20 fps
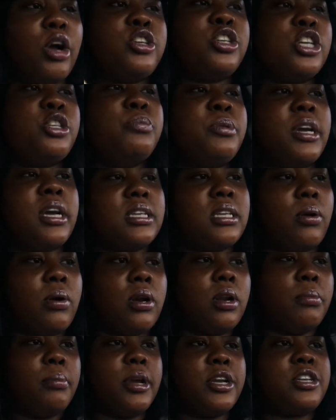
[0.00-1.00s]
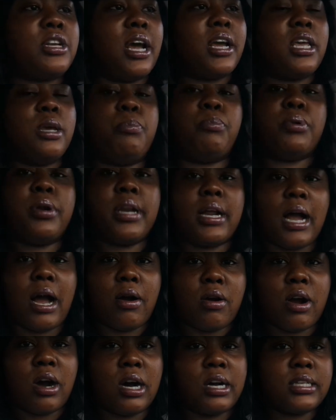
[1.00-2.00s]
just because I want to make sure I keep putting
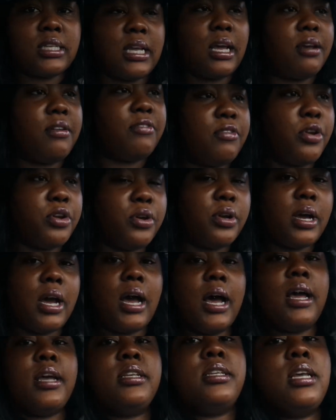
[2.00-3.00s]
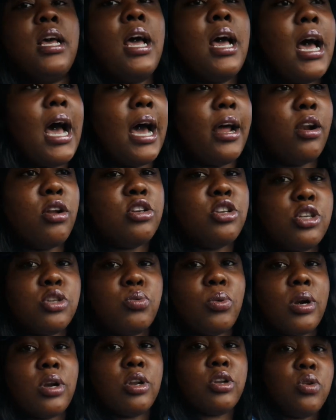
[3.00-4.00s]
out content for you guys, I don't just
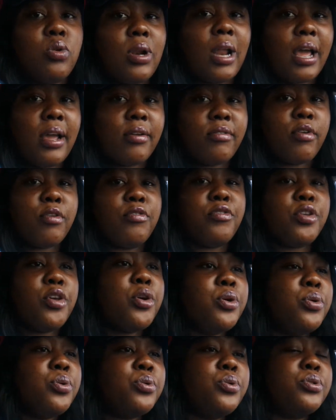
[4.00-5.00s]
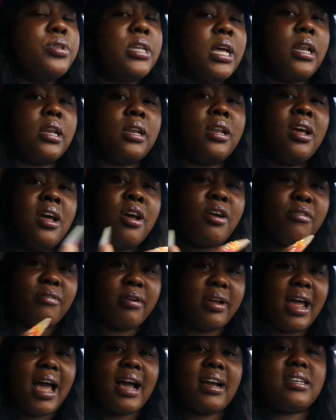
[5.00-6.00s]
want to do like reviews and
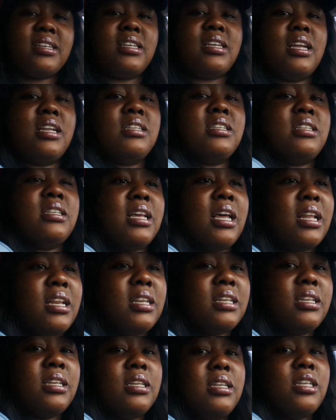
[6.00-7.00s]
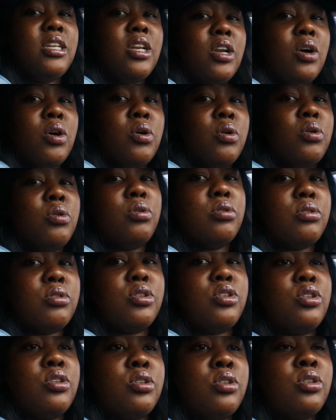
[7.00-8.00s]
reactions and, you know,
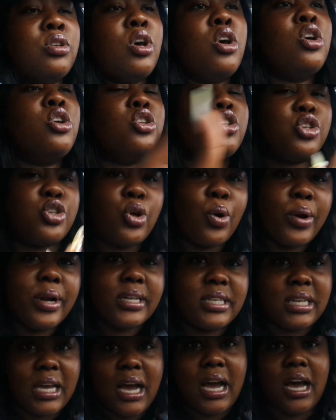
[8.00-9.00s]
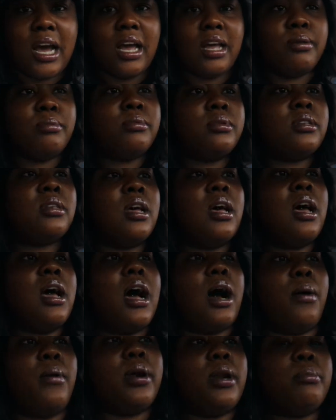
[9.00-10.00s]
story times.
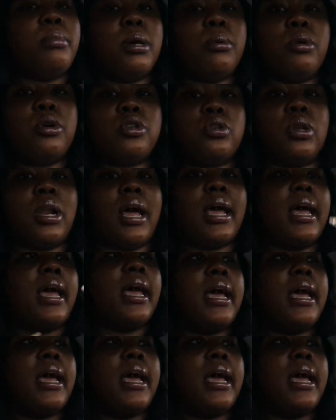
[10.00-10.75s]
I want to be able to like